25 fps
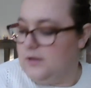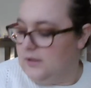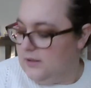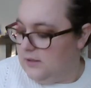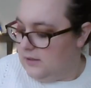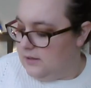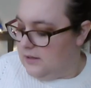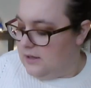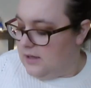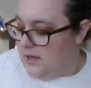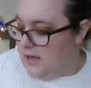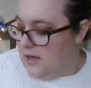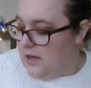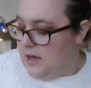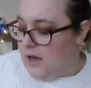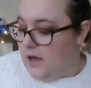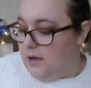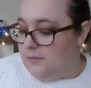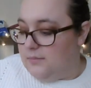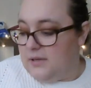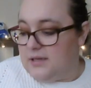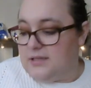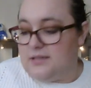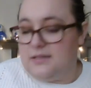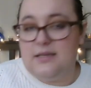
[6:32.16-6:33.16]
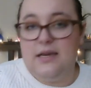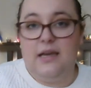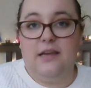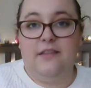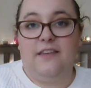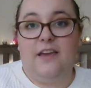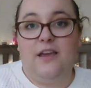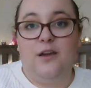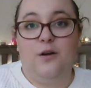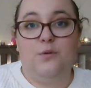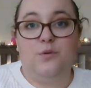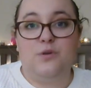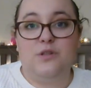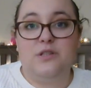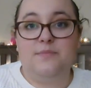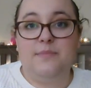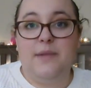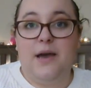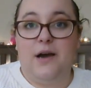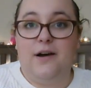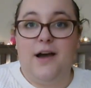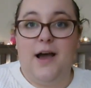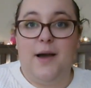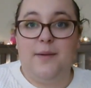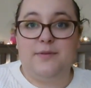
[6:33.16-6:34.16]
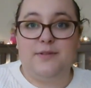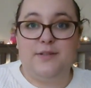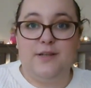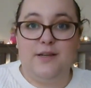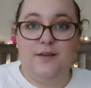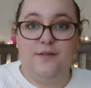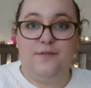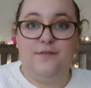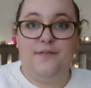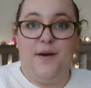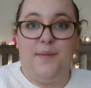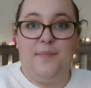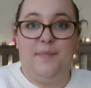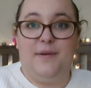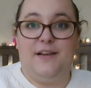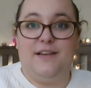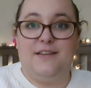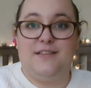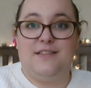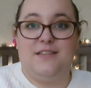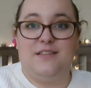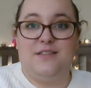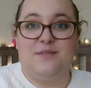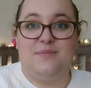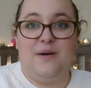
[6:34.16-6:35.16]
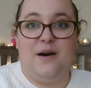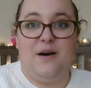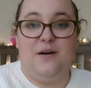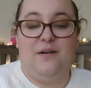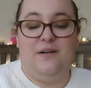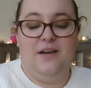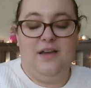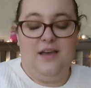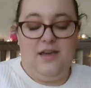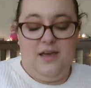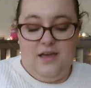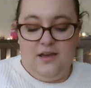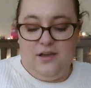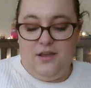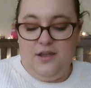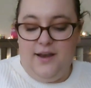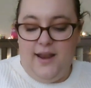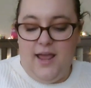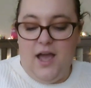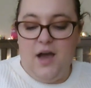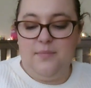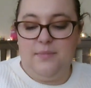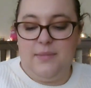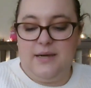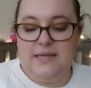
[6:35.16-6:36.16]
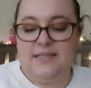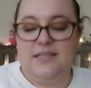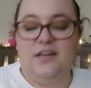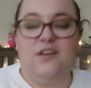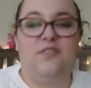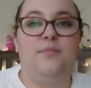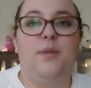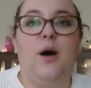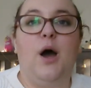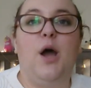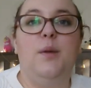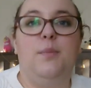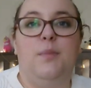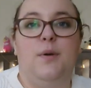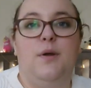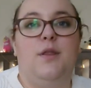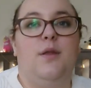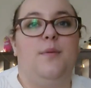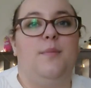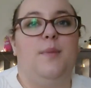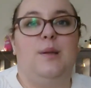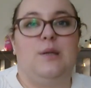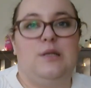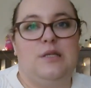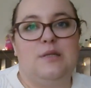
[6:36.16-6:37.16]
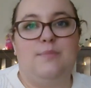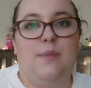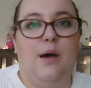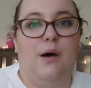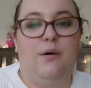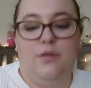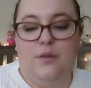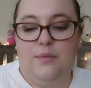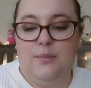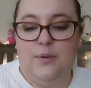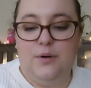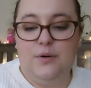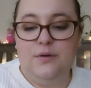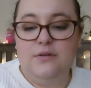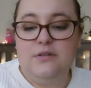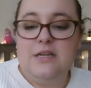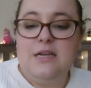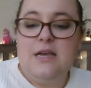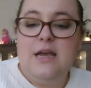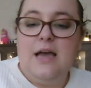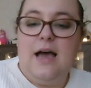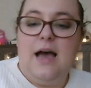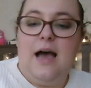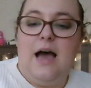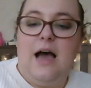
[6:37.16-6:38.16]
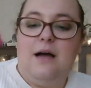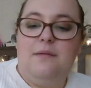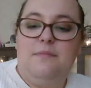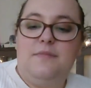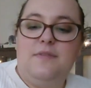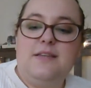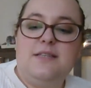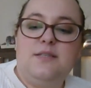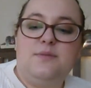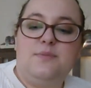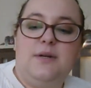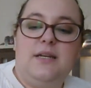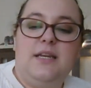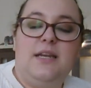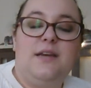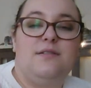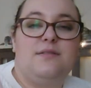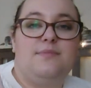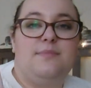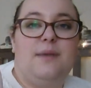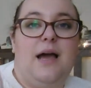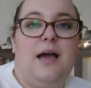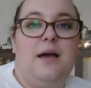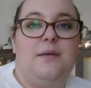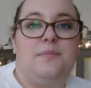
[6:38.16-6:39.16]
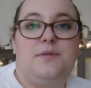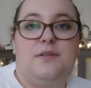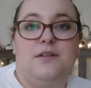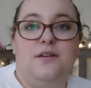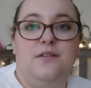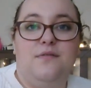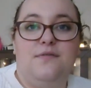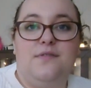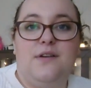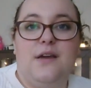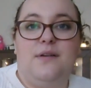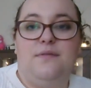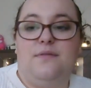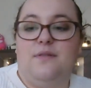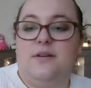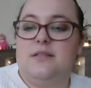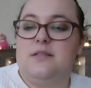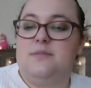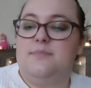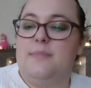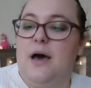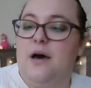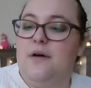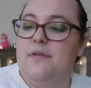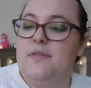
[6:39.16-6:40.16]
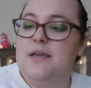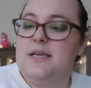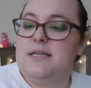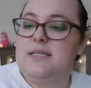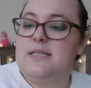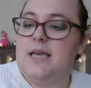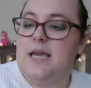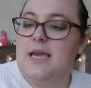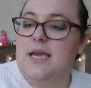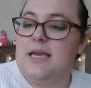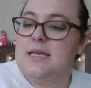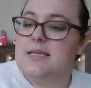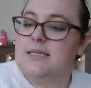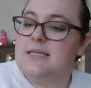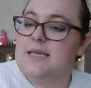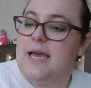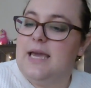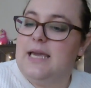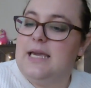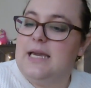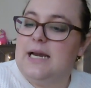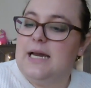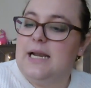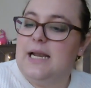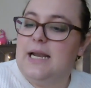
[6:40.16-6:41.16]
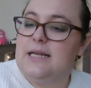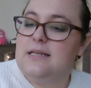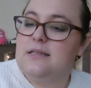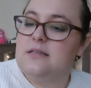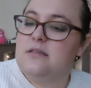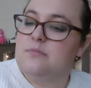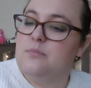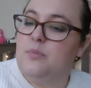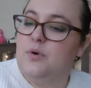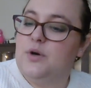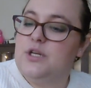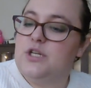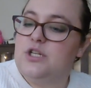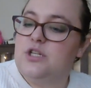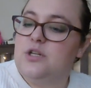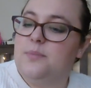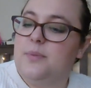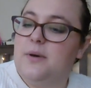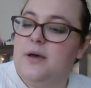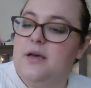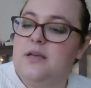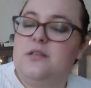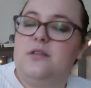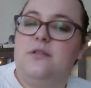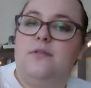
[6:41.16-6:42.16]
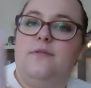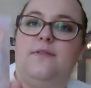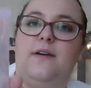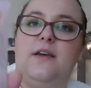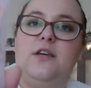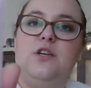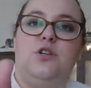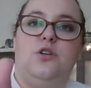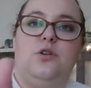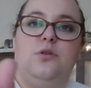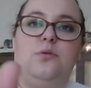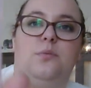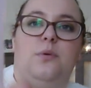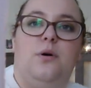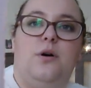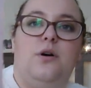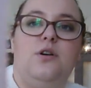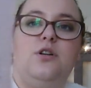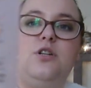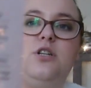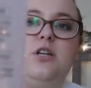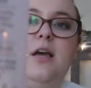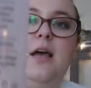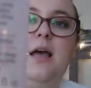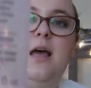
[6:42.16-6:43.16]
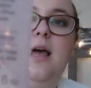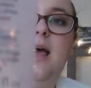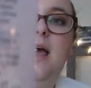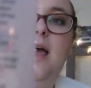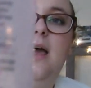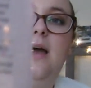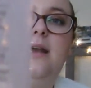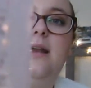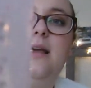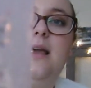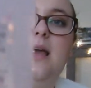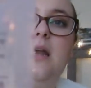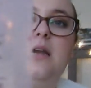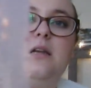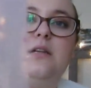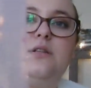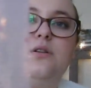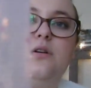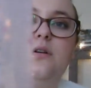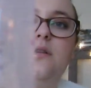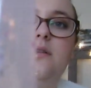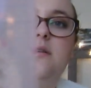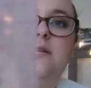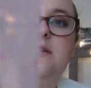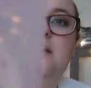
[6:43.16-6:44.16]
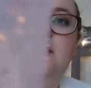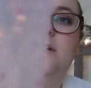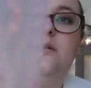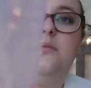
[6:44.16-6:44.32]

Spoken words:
here. I must say they all smell absolutely fabulous as well. Couldn't help myself but open them and smell them all. This one here is my absolute favourite smell. This is a Cleanse Moisture Burst facial wash, and again it's got those